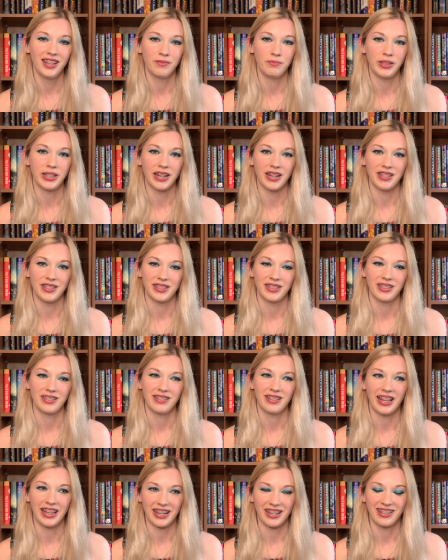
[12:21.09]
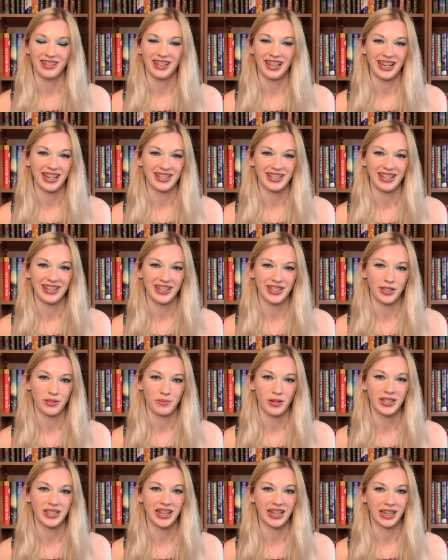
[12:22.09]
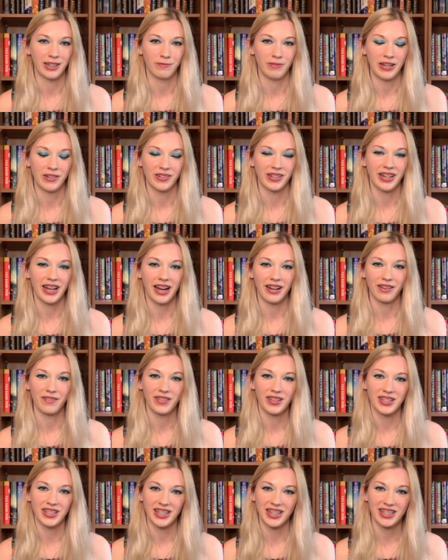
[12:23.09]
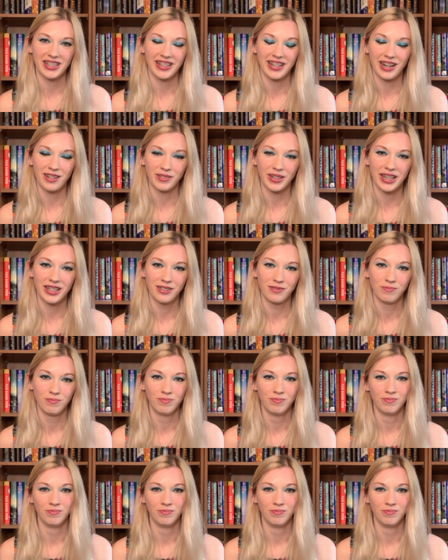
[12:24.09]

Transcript: because like I said, this is my second favorite out of the 6 that I read.